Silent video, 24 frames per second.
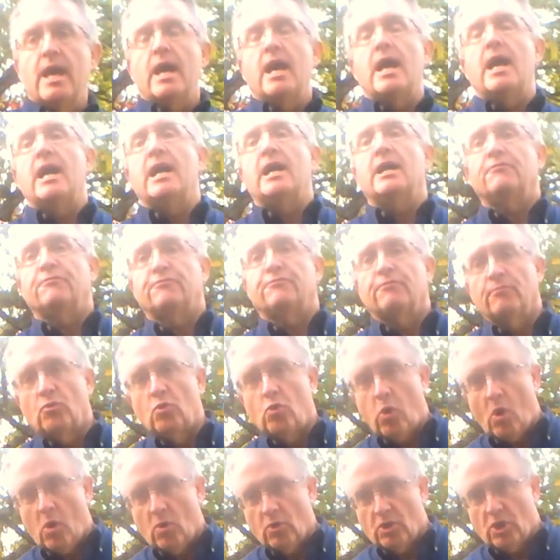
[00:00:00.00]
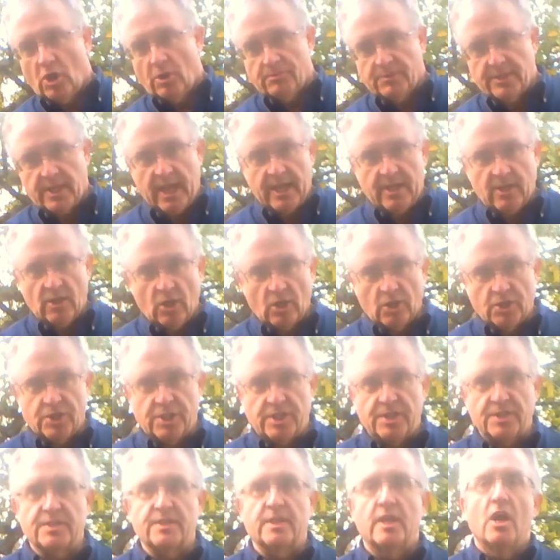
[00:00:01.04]
And from Qualcomm
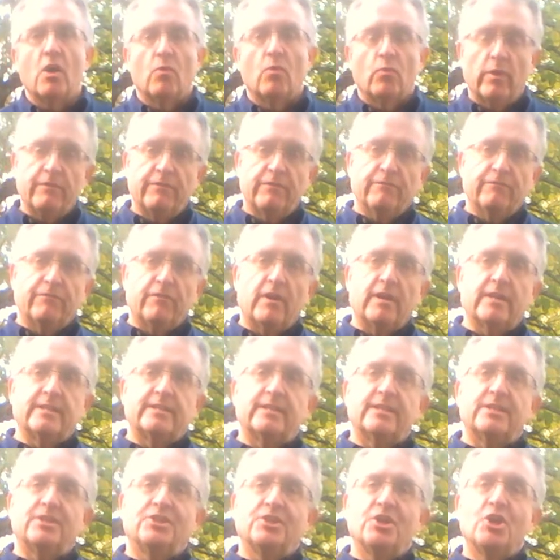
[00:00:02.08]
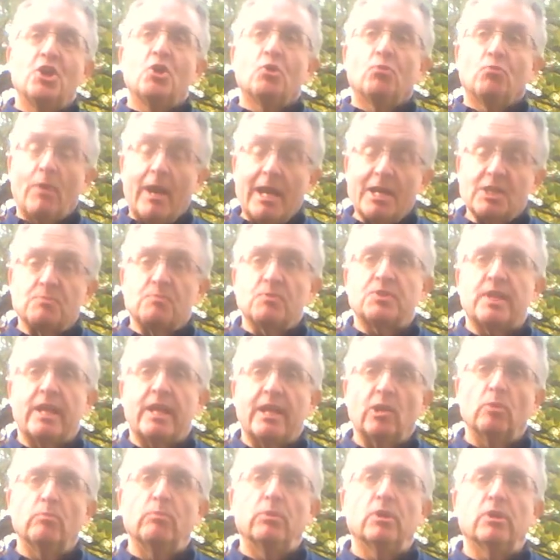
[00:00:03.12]
Technologies, we've invited Rasmus
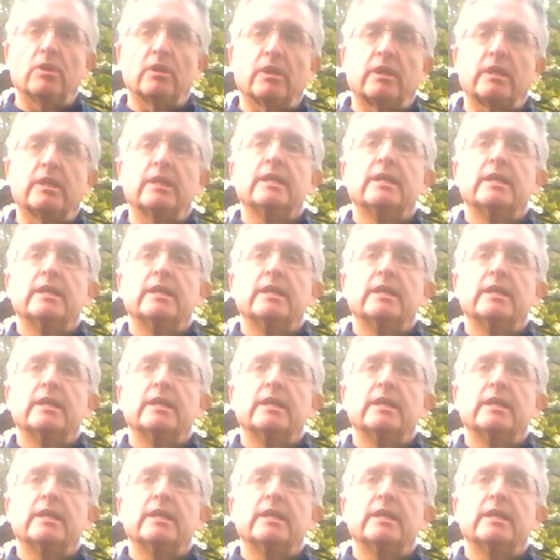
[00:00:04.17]
Hellberg,